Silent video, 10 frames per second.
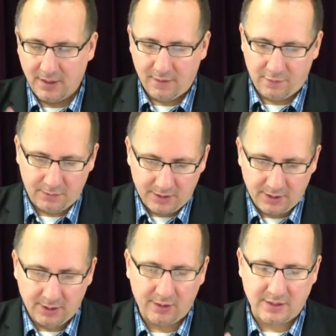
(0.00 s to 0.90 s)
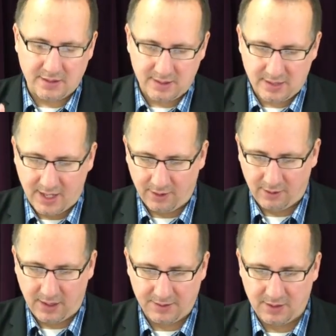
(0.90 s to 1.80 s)
familial, and societal
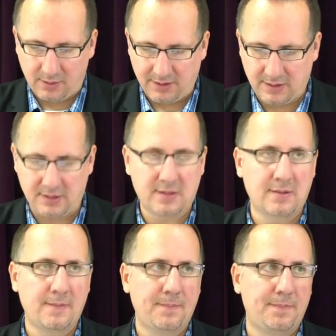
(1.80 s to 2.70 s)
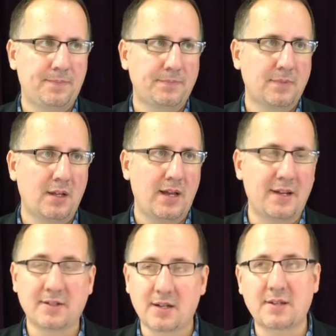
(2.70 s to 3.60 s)
consequences. And
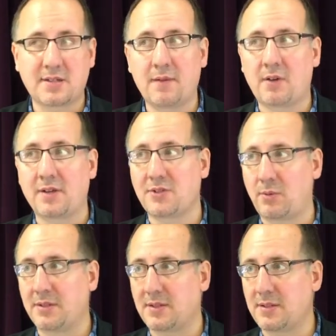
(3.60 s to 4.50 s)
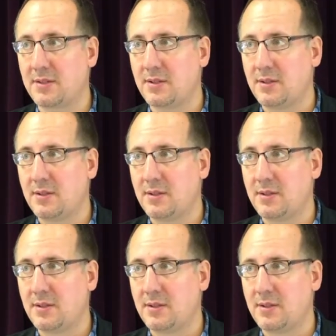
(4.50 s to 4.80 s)
it does have consequences.